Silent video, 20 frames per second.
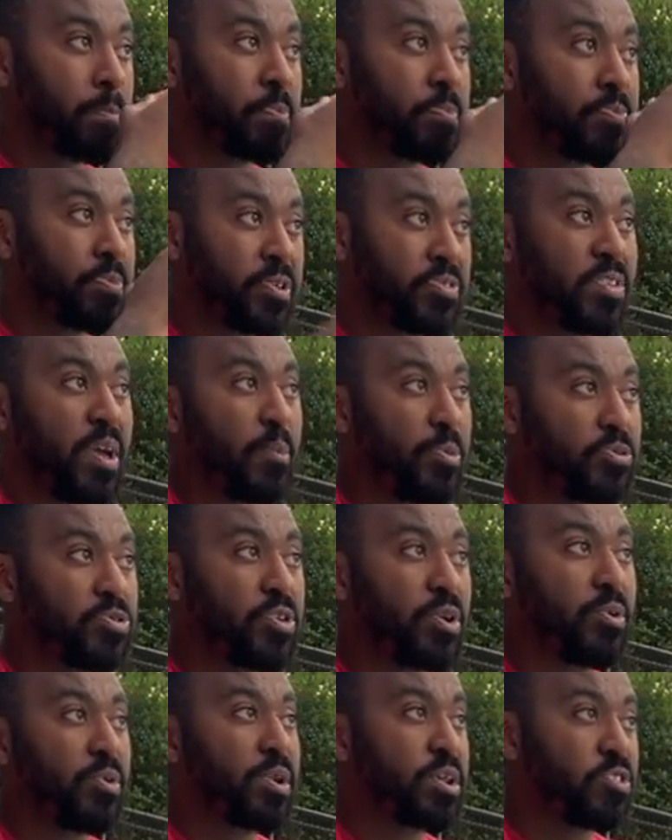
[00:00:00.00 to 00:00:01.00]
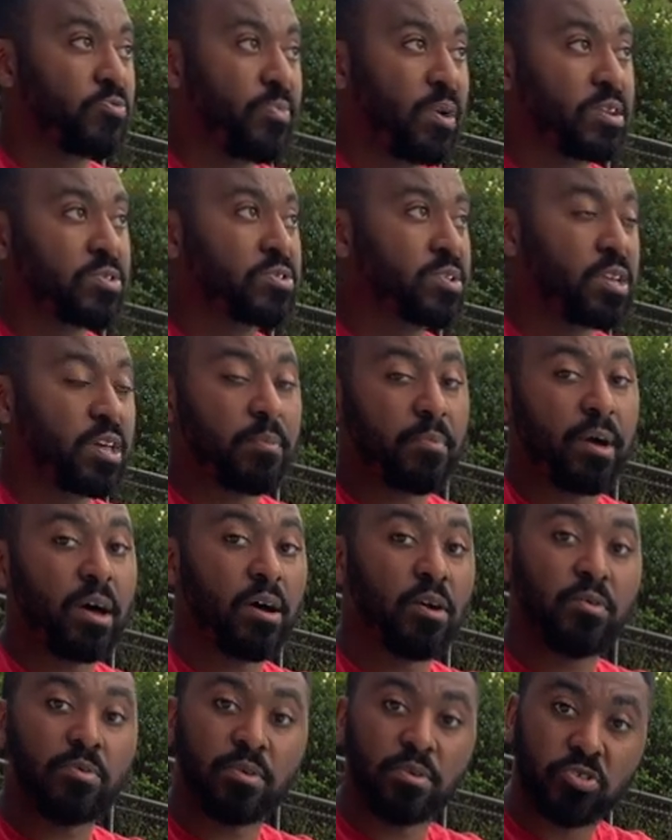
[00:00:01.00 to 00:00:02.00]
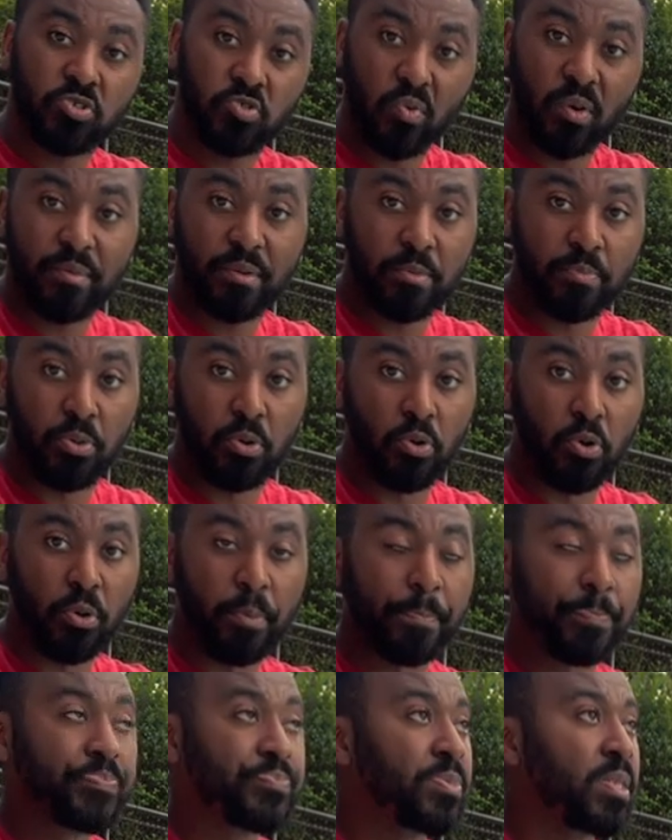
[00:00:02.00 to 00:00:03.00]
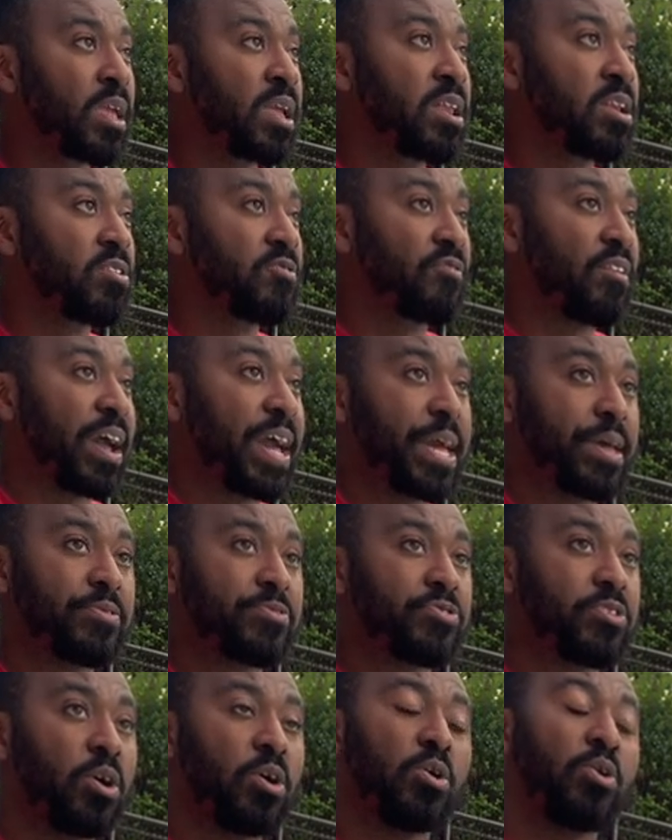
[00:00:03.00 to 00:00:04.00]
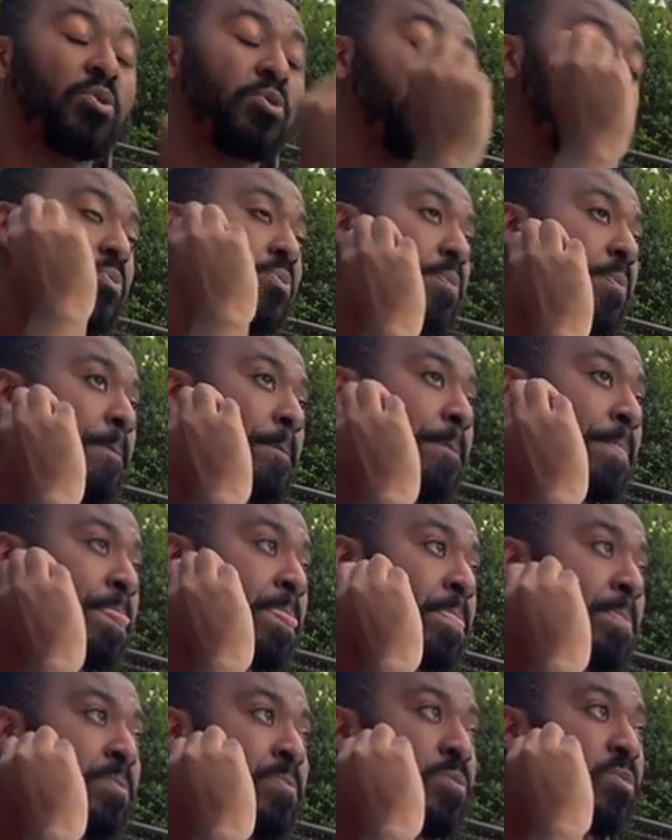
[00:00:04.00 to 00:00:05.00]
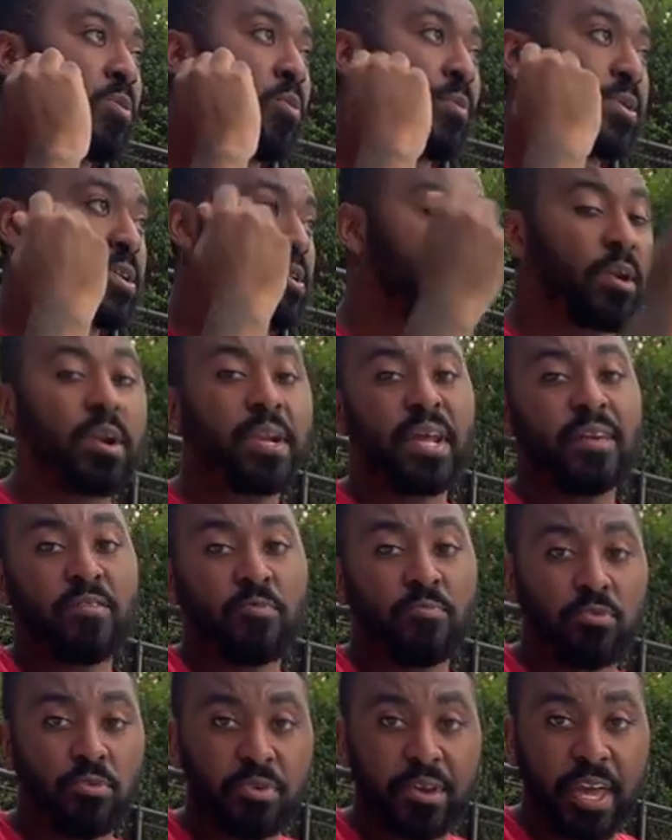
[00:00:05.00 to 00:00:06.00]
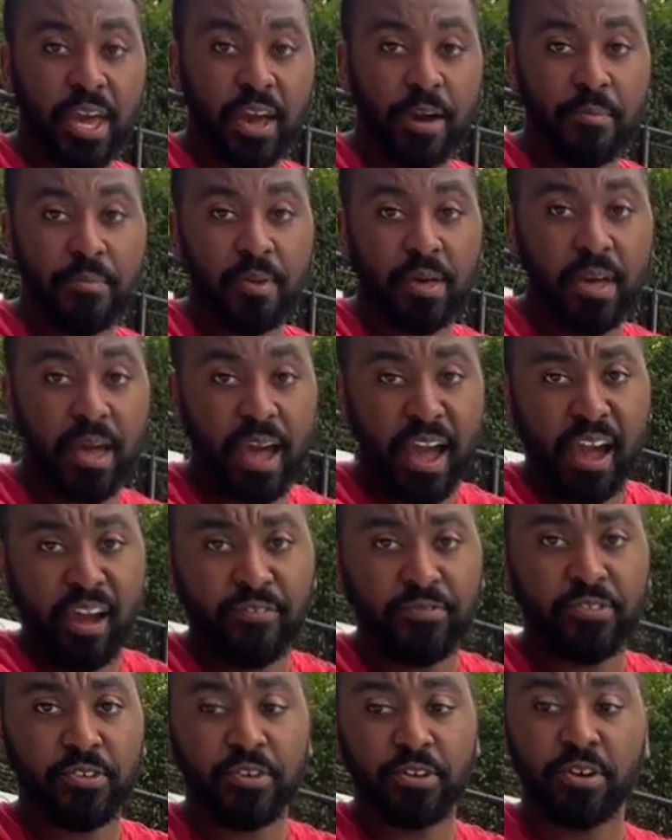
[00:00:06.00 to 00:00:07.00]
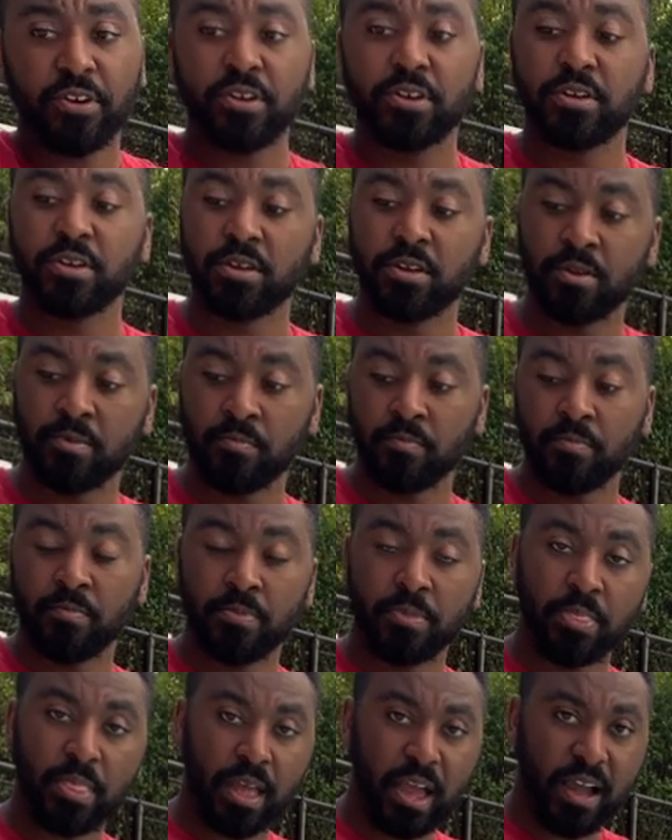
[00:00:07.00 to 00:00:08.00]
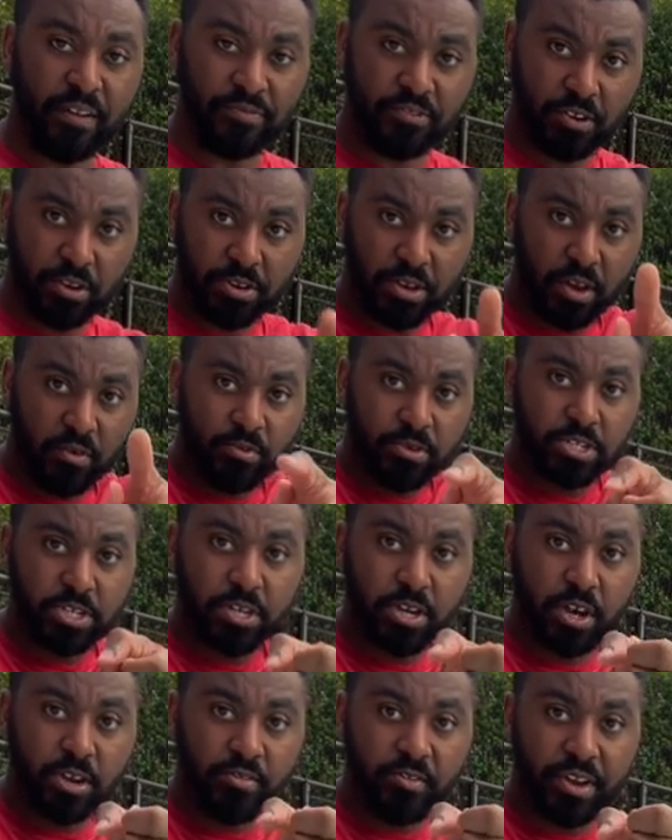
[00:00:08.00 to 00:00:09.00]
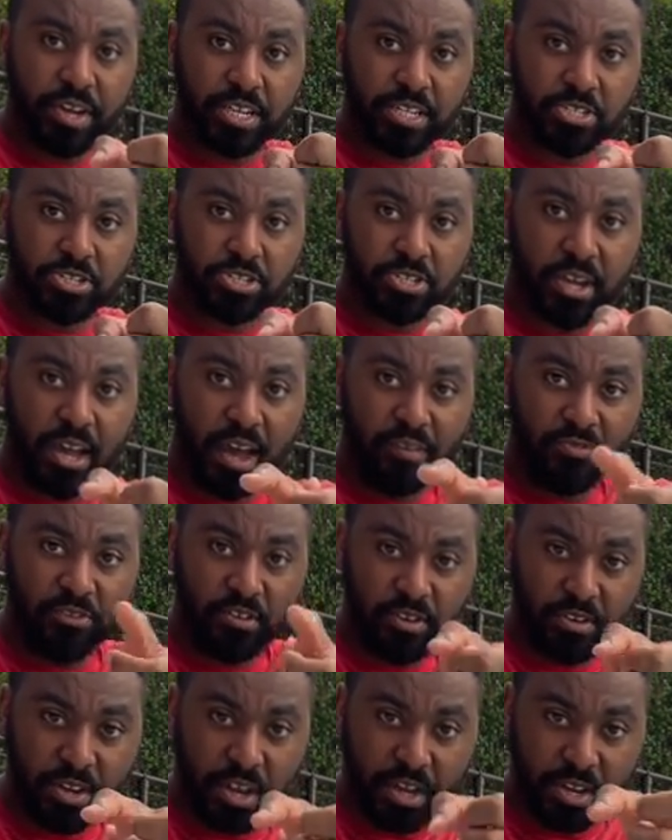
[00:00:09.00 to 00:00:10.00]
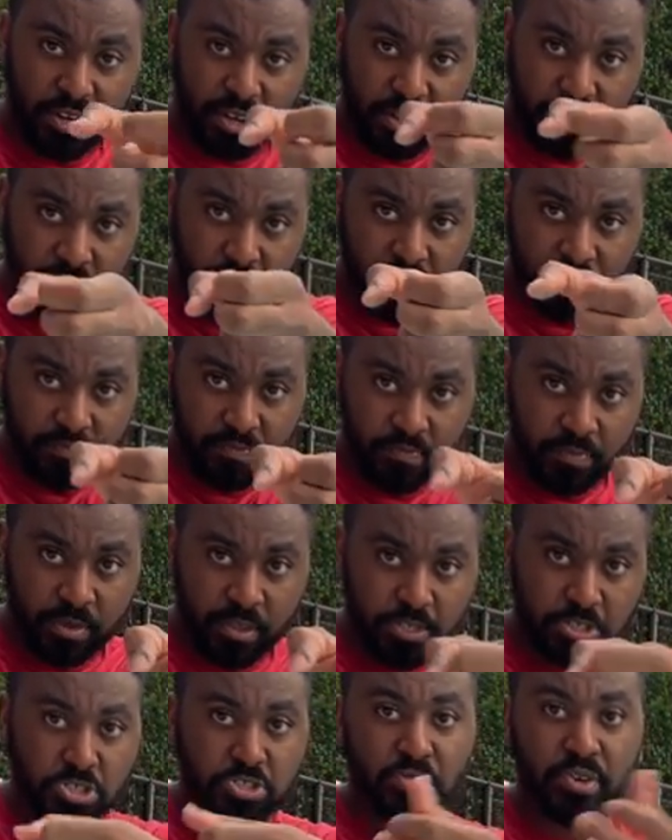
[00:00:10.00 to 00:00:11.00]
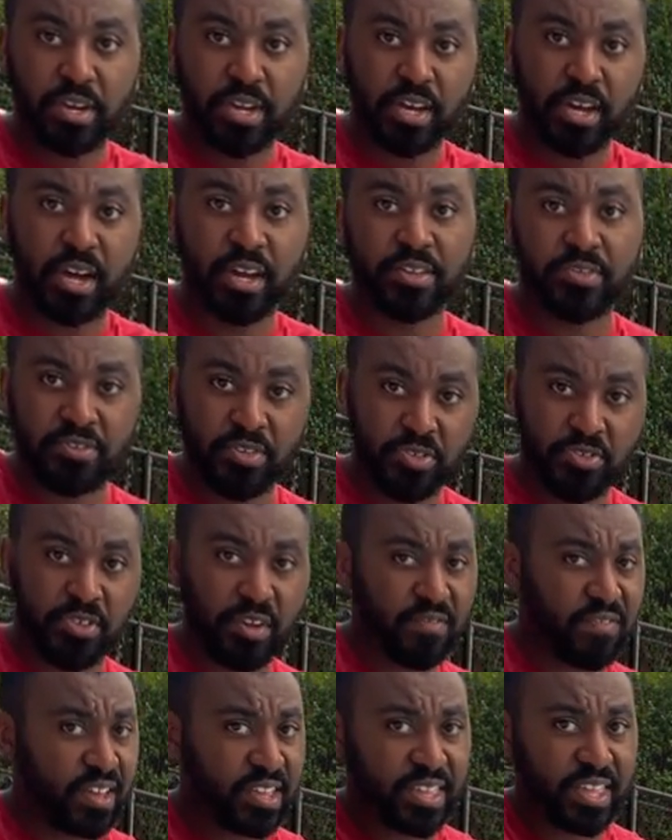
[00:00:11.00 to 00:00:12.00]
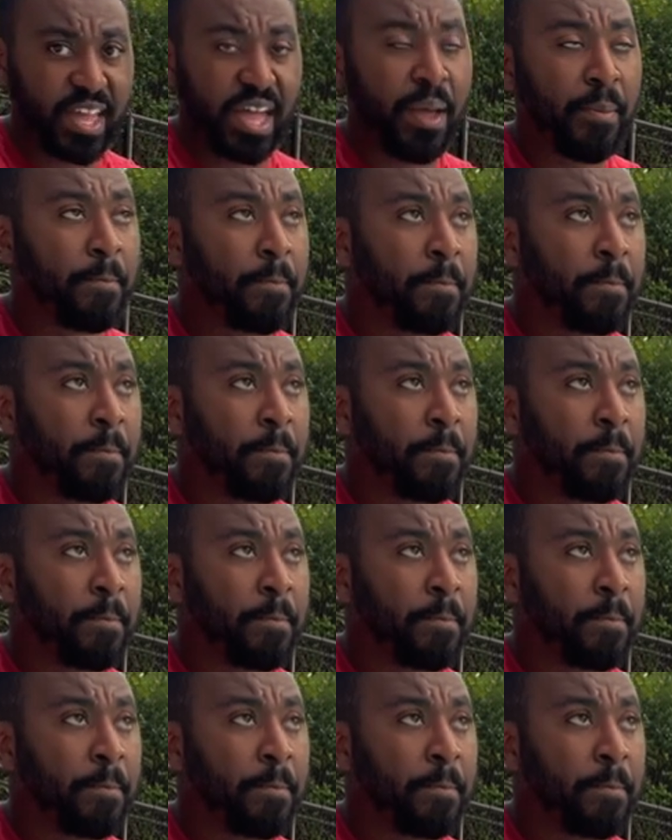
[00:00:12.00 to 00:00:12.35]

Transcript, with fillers: this episode is basically about swimming pool, right? So when you go to Navy boot camp, after after you're done with your gun range, after you're done shooting guns and stuff like that,